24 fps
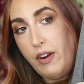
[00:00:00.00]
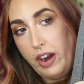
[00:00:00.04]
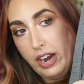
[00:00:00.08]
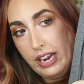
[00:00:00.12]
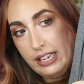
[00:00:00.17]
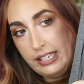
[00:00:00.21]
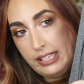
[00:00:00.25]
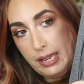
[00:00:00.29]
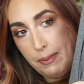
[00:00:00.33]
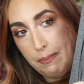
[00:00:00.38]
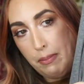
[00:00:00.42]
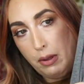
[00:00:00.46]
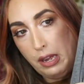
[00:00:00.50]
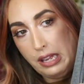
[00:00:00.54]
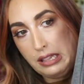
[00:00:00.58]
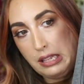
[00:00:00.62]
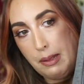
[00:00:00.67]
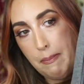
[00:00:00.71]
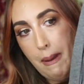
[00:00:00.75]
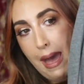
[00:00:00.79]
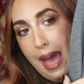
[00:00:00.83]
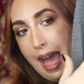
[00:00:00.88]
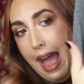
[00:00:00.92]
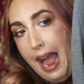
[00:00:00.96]
Very simple in
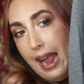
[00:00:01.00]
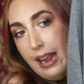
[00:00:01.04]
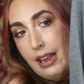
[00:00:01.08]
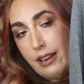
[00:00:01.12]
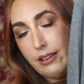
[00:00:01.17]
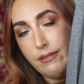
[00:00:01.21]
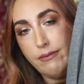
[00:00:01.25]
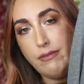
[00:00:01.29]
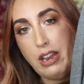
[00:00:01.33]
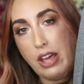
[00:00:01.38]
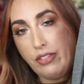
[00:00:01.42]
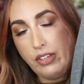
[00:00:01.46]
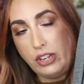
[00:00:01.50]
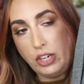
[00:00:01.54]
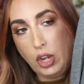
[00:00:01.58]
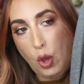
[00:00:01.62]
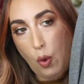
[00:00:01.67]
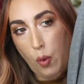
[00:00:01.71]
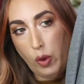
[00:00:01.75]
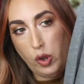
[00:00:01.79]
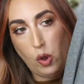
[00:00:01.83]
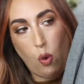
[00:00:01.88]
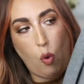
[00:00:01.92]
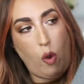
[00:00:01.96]
the back, nothing
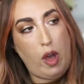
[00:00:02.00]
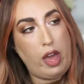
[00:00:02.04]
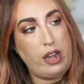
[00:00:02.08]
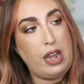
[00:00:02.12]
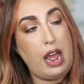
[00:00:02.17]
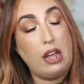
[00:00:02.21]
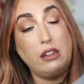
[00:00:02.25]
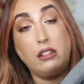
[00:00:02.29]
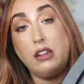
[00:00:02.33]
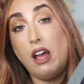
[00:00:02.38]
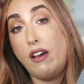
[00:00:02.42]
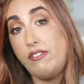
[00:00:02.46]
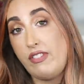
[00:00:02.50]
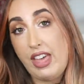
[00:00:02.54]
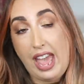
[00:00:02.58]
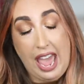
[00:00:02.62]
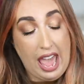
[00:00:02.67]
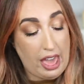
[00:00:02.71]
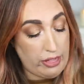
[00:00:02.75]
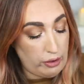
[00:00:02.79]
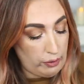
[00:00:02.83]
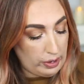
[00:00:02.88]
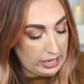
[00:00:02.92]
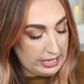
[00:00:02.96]
going on. I love the
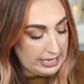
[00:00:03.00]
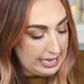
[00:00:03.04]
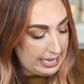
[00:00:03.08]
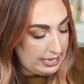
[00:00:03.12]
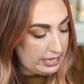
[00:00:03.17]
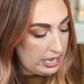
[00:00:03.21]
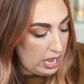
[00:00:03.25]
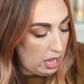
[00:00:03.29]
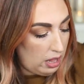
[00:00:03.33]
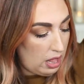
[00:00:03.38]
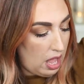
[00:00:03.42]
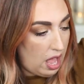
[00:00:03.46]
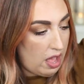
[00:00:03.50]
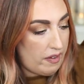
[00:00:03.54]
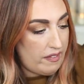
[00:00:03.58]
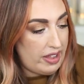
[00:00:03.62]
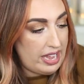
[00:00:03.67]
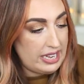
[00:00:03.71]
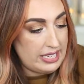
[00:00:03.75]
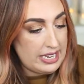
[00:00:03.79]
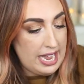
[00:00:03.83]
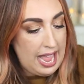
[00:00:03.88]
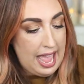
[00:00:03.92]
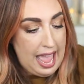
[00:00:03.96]
heathering detail of
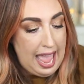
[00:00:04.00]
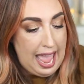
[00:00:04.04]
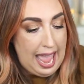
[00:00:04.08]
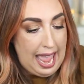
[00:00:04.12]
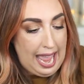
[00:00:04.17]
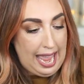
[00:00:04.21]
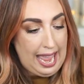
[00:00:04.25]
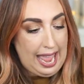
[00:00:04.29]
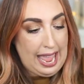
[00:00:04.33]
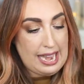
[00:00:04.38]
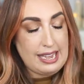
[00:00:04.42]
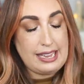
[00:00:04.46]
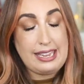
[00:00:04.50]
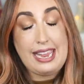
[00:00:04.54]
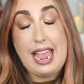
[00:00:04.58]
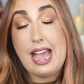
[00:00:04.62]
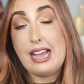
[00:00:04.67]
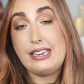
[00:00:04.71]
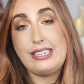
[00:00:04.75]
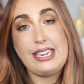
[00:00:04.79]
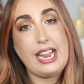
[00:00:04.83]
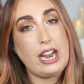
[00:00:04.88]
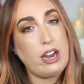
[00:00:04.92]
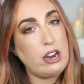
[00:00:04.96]
it. And
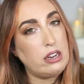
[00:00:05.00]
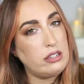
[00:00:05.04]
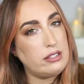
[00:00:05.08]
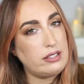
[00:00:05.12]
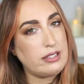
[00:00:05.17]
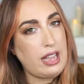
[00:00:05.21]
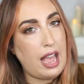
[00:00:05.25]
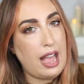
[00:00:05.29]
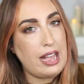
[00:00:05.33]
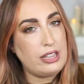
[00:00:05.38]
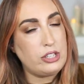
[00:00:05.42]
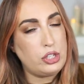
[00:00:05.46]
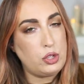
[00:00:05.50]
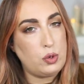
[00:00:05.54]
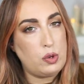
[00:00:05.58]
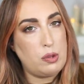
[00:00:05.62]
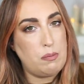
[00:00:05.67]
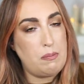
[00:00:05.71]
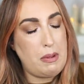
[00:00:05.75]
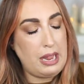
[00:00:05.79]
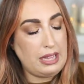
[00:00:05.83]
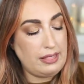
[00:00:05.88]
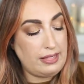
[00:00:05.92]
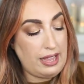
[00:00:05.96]
yeah, Terra and Sky is
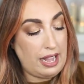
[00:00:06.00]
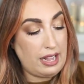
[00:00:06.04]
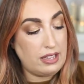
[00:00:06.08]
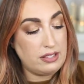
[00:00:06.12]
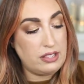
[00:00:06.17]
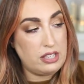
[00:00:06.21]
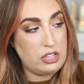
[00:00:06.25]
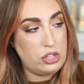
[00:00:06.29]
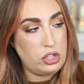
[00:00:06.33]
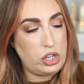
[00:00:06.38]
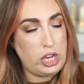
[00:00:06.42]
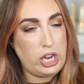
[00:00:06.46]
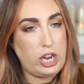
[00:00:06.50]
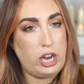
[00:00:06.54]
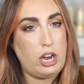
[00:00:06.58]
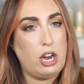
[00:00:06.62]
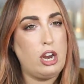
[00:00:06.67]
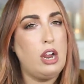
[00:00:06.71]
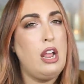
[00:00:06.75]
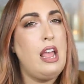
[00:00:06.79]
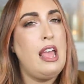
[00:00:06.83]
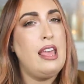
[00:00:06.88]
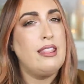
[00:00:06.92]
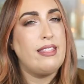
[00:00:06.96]
doing big things this
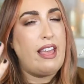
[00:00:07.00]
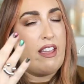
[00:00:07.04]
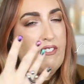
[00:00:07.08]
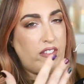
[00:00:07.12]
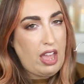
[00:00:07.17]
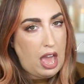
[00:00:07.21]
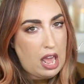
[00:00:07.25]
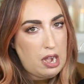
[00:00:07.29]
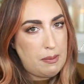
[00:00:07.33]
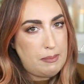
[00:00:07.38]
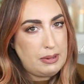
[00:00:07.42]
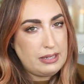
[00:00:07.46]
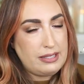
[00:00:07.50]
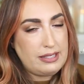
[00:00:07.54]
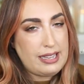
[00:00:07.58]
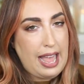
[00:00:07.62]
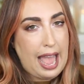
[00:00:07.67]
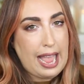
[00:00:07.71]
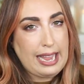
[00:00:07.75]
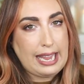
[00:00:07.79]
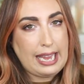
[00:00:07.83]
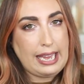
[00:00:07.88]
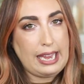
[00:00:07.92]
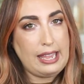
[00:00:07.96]
year. They've kind of been
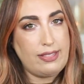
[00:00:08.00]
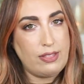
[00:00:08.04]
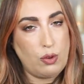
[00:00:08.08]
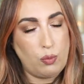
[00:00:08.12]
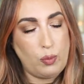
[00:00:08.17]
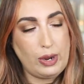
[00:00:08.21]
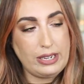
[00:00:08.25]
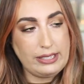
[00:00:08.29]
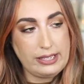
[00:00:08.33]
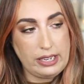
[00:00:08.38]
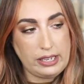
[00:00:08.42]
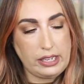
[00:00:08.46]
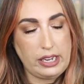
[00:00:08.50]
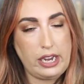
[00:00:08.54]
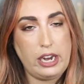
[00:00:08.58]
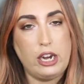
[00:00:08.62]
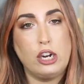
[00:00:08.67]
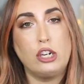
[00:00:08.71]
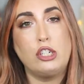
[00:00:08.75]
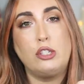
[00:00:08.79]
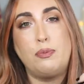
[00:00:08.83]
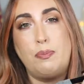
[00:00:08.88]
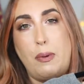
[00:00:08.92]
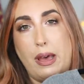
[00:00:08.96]
slacking in the recent
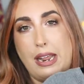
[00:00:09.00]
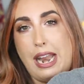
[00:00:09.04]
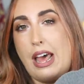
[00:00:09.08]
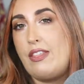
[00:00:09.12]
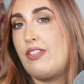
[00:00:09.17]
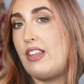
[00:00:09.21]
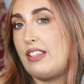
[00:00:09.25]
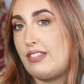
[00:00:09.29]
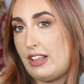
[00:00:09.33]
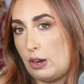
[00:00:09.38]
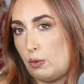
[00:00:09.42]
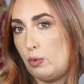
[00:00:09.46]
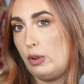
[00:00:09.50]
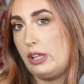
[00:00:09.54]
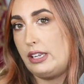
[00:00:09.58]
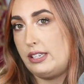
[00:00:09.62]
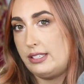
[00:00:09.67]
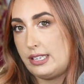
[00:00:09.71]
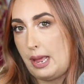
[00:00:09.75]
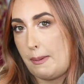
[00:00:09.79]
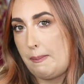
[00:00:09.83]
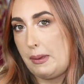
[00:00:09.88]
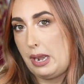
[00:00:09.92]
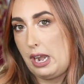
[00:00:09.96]
years, but I think they're really
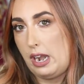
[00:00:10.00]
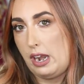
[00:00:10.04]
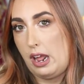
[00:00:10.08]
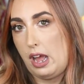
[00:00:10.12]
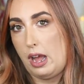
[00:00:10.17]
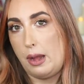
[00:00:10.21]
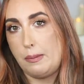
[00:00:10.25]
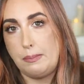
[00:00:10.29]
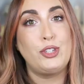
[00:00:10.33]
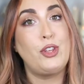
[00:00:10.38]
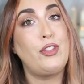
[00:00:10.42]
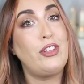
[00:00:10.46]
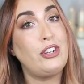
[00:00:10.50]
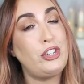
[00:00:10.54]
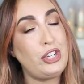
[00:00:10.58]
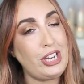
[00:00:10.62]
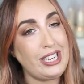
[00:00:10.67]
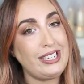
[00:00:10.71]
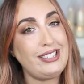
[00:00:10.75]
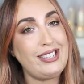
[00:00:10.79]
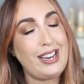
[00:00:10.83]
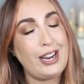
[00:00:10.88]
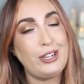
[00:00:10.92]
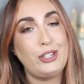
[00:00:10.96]
stepping it up. So the
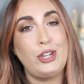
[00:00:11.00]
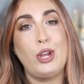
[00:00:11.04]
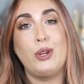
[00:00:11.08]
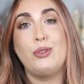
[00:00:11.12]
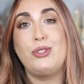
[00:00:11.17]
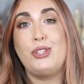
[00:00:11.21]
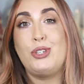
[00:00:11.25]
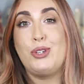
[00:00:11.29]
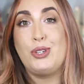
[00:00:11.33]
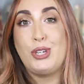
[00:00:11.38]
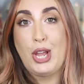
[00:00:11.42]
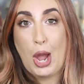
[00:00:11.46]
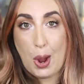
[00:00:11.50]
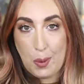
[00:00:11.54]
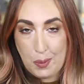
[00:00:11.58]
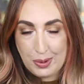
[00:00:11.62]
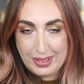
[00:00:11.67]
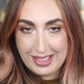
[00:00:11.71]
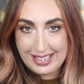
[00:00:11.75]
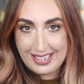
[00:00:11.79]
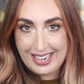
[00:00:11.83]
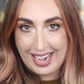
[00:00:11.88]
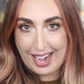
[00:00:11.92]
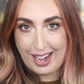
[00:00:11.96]
jeans that I chose to go
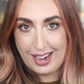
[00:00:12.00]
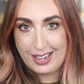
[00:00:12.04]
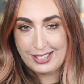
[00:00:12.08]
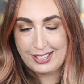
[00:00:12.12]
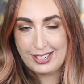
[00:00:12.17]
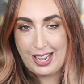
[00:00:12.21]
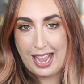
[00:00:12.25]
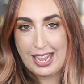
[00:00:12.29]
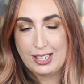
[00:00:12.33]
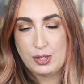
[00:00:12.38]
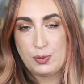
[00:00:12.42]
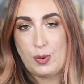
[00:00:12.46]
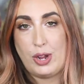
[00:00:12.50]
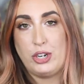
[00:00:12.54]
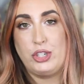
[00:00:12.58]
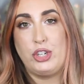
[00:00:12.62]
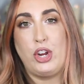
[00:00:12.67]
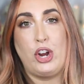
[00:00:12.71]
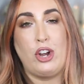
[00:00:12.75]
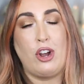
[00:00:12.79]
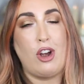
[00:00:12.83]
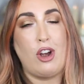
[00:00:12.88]
with the Terra and Sky sweatshirt